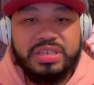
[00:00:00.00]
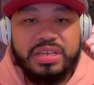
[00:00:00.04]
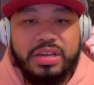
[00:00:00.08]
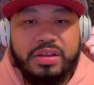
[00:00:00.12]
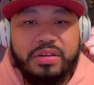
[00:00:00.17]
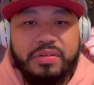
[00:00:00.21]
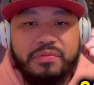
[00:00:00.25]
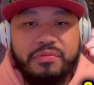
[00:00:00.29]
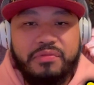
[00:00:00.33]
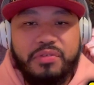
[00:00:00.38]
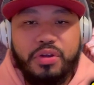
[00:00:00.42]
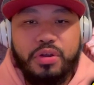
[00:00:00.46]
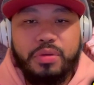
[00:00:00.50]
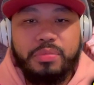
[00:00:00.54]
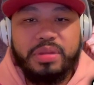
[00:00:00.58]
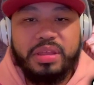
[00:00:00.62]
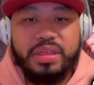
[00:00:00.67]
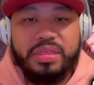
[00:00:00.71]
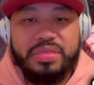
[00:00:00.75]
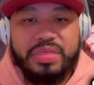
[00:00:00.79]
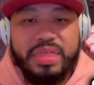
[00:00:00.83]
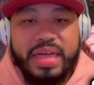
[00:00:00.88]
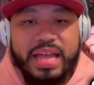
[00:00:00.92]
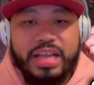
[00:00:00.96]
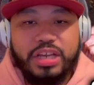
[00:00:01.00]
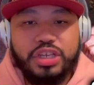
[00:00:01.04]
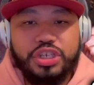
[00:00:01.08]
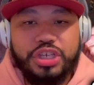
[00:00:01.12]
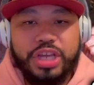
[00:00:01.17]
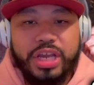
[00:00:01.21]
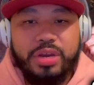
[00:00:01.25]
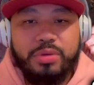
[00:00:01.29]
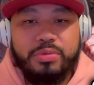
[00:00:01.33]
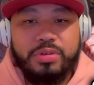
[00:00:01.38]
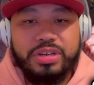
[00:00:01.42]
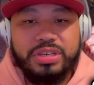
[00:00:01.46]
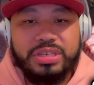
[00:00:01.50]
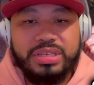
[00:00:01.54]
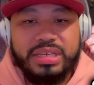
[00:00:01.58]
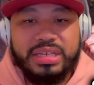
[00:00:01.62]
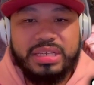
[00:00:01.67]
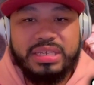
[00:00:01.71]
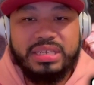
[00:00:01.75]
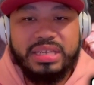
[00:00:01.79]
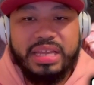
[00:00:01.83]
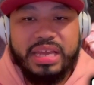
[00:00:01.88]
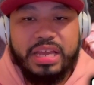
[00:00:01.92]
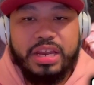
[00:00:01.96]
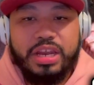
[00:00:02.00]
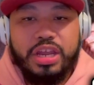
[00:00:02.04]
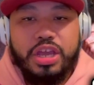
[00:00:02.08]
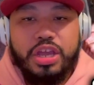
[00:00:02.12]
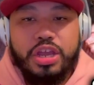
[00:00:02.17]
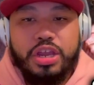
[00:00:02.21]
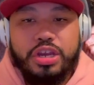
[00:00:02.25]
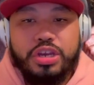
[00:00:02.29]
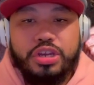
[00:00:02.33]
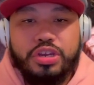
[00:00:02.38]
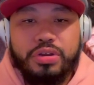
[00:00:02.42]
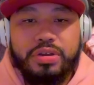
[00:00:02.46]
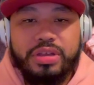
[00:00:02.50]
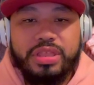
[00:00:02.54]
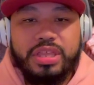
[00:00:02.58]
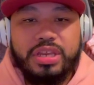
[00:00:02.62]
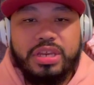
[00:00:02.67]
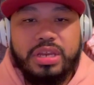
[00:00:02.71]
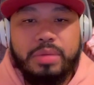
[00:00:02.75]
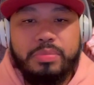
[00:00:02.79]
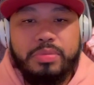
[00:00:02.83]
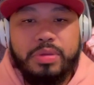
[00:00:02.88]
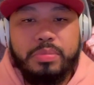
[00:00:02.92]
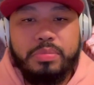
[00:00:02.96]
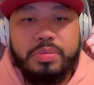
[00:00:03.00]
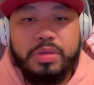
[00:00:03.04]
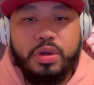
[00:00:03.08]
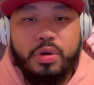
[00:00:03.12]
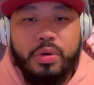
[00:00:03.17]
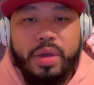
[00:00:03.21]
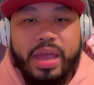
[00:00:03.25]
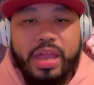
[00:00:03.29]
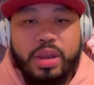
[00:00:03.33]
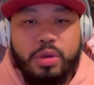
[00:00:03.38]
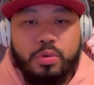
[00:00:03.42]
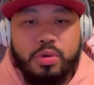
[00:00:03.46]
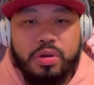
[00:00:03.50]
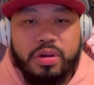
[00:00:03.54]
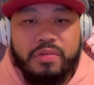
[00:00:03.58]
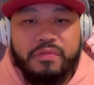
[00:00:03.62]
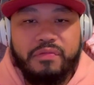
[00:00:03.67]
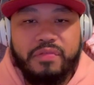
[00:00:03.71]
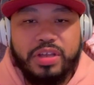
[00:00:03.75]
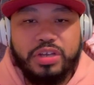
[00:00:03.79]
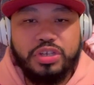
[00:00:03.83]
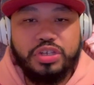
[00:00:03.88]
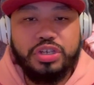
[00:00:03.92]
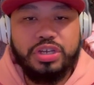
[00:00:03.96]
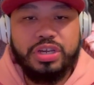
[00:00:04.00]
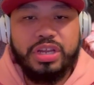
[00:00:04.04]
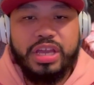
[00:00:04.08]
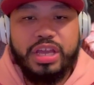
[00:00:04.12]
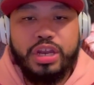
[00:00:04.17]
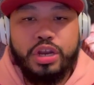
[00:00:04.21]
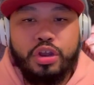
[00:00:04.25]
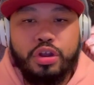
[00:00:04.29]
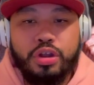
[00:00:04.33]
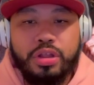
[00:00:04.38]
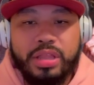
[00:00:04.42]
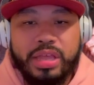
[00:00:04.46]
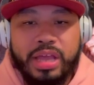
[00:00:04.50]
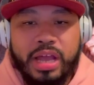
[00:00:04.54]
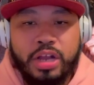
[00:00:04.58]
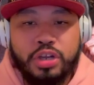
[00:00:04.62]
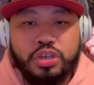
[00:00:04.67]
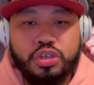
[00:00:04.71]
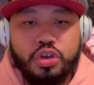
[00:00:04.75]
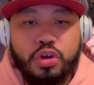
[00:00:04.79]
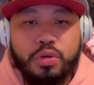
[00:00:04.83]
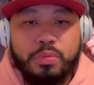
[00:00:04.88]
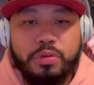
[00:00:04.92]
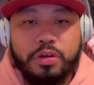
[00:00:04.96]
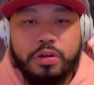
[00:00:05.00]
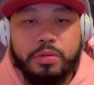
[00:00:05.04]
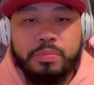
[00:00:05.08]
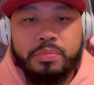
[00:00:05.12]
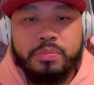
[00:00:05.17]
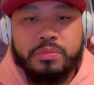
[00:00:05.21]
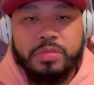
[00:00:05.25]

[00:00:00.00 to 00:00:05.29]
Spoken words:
confirmed that January 6th date during the WBO annual convention in early October.